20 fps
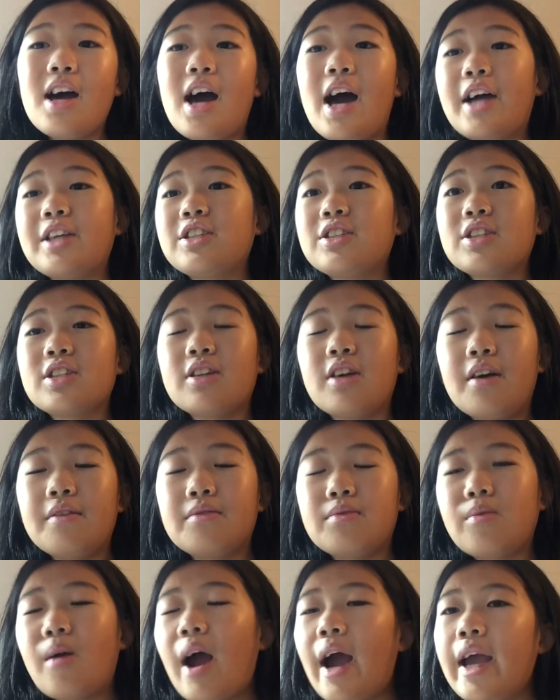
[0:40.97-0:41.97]
I just love
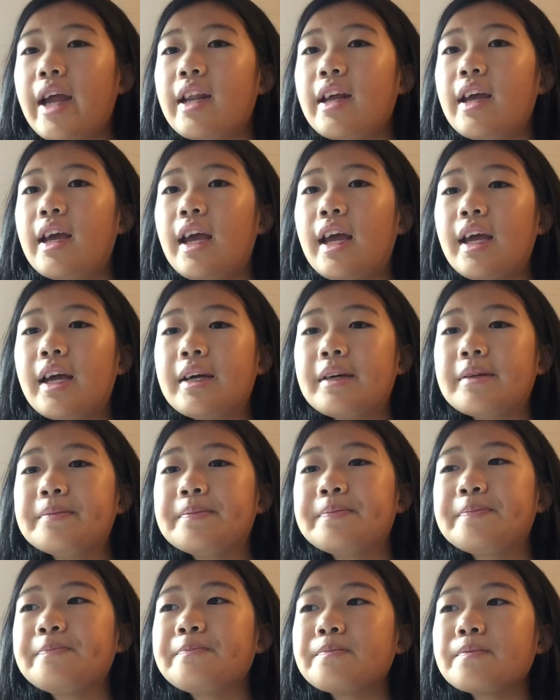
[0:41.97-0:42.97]
writing,
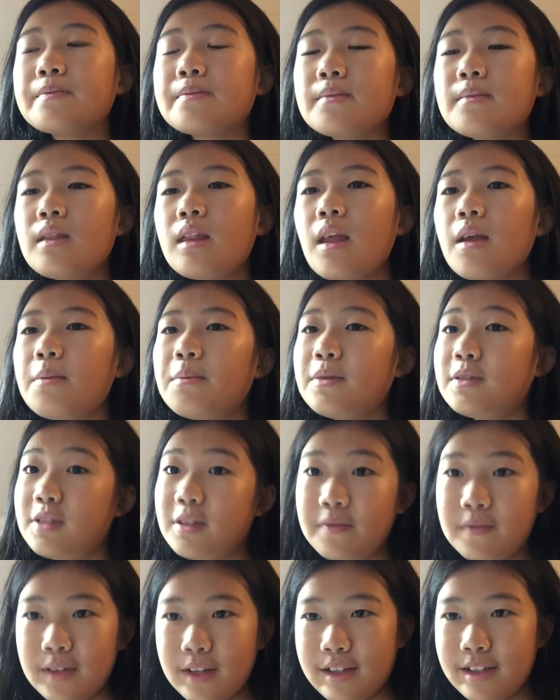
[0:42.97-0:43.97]
mostly
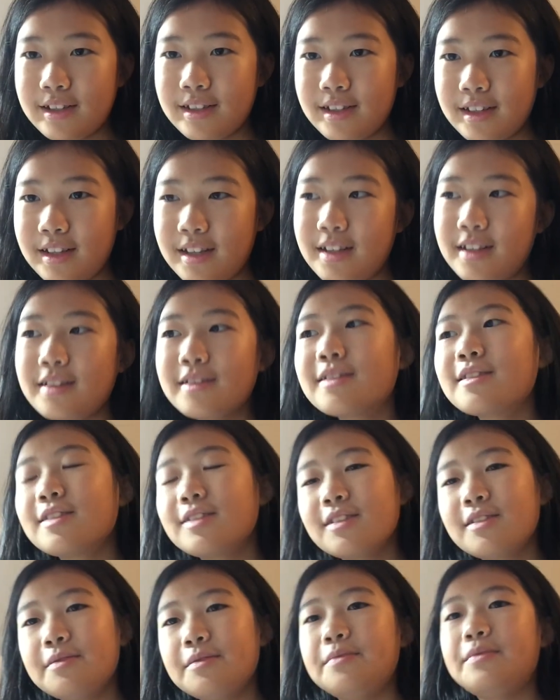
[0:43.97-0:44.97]
fantasy,
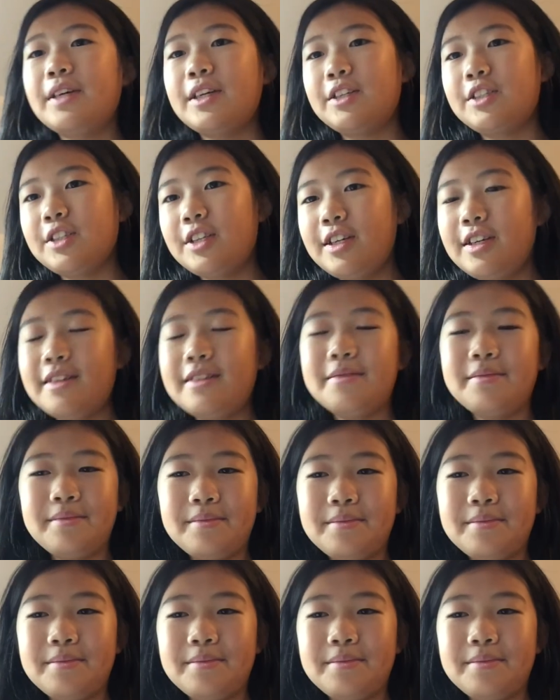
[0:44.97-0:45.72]
fiction.